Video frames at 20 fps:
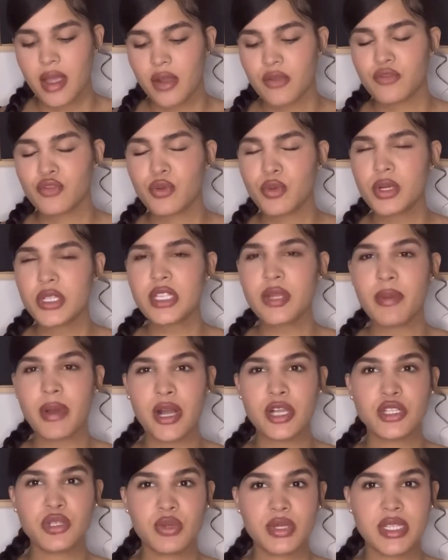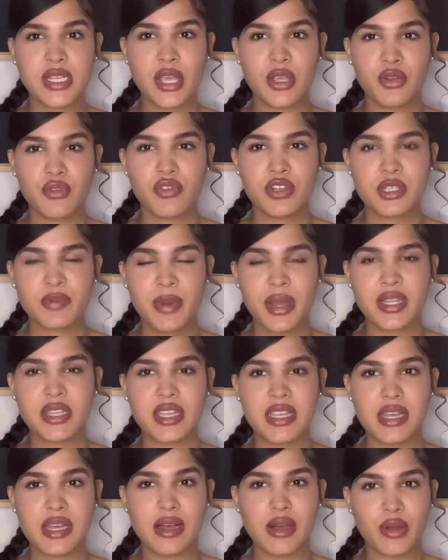Rumors about you is that you respect
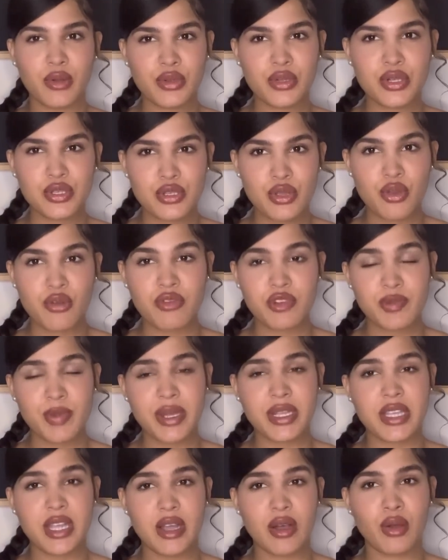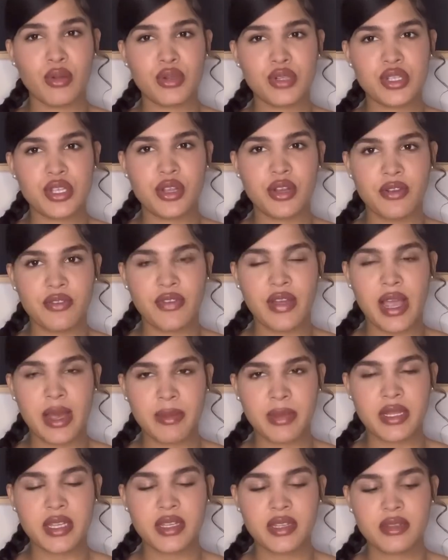the elders, you respect the elders in your
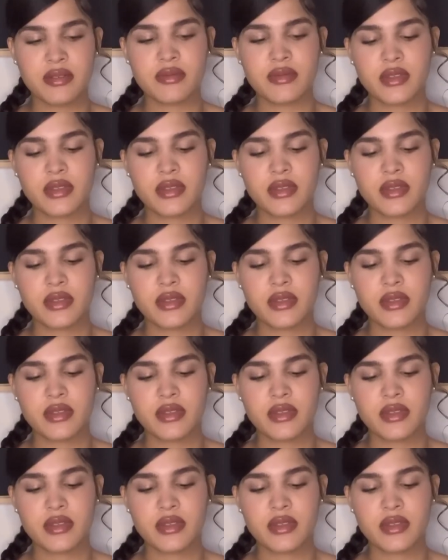family,